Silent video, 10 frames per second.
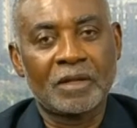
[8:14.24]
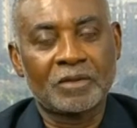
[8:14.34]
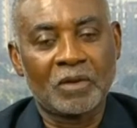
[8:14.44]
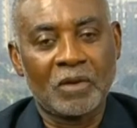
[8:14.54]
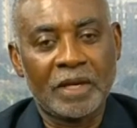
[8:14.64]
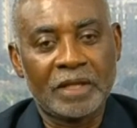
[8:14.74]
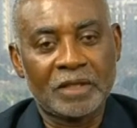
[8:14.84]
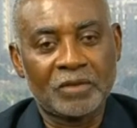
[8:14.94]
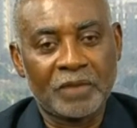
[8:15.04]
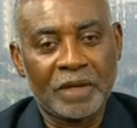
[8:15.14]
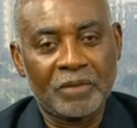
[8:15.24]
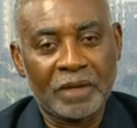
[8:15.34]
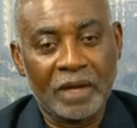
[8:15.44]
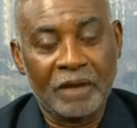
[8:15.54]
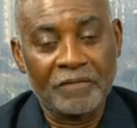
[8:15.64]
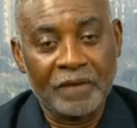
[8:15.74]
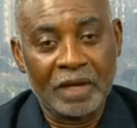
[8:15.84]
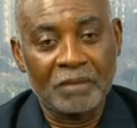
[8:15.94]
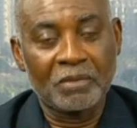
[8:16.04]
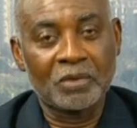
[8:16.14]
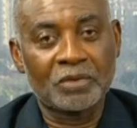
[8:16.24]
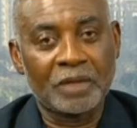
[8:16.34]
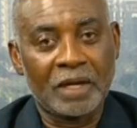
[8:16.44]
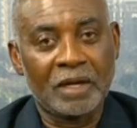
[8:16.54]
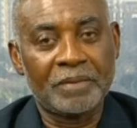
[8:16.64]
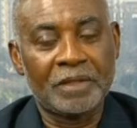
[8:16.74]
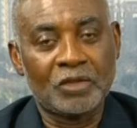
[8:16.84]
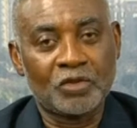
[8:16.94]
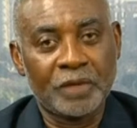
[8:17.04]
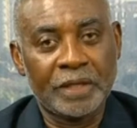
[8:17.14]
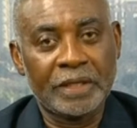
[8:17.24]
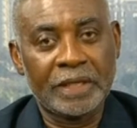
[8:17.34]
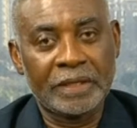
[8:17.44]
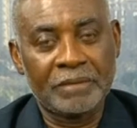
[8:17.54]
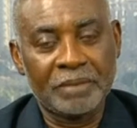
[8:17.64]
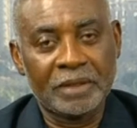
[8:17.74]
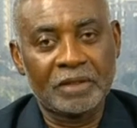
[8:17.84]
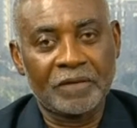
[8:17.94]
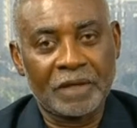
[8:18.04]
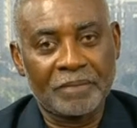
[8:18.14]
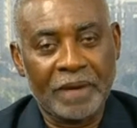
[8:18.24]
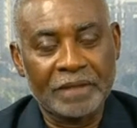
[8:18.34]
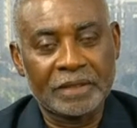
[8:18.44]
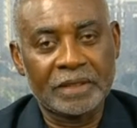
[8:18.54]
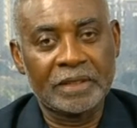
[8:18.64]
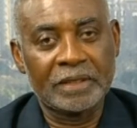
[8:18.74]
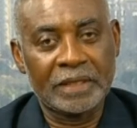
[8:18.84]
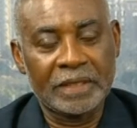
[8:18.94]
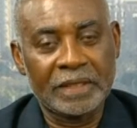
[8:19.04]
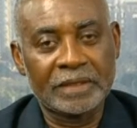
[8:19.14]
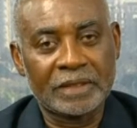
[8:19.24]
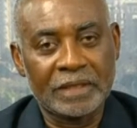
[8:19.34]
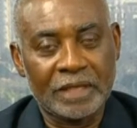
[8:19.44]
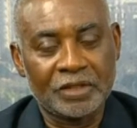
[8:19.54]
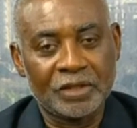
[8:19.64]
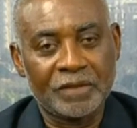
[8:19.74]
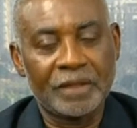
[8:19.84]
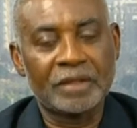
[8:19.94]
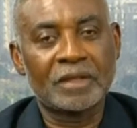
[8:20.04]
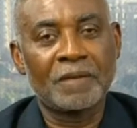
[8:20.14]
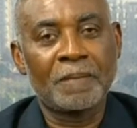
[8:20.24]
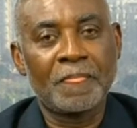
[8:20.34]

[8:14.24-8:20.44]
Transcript: So it is we are available to help in the training and the building of capacity, Ghanaians and Nigerians.